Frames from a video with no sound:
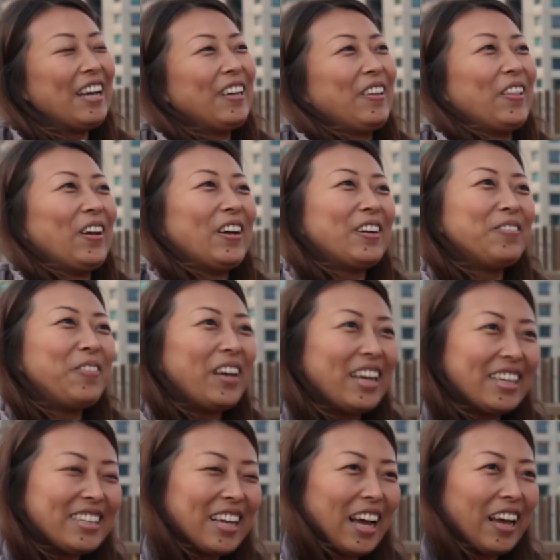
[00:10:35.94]
Third
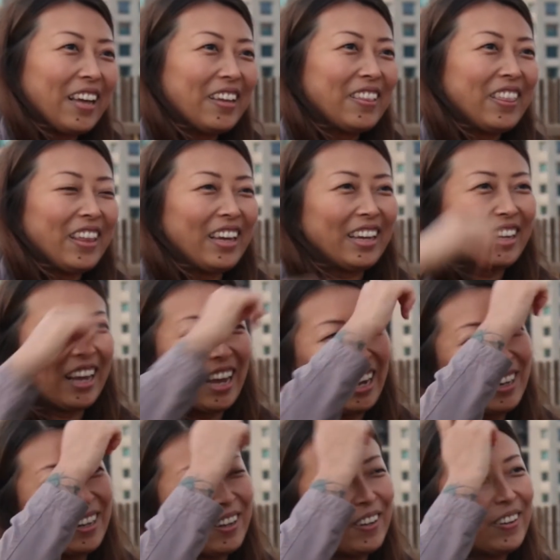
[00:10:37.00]
myth, I think,
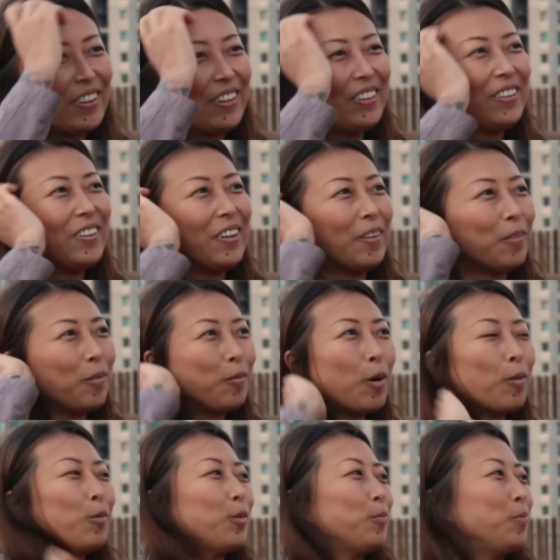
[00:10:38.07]
I don't know.
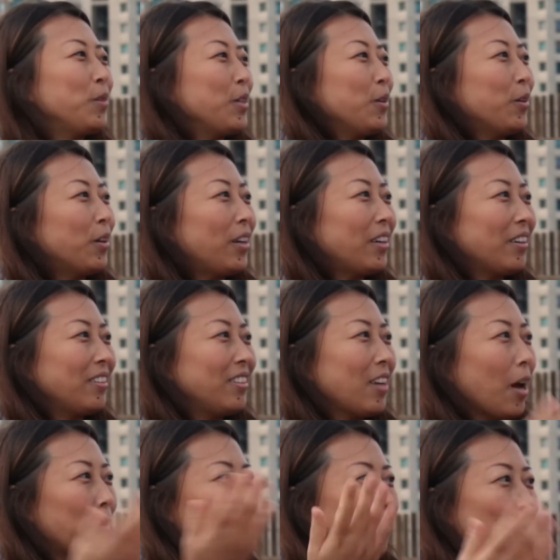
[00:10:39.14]
What would be your
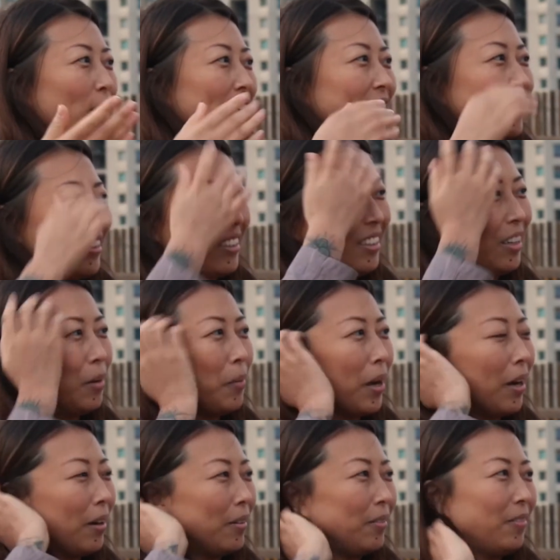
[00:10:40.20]
top question
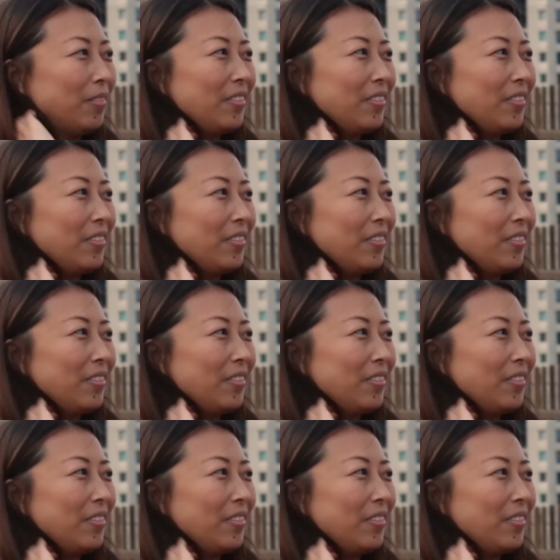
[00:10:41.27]
about?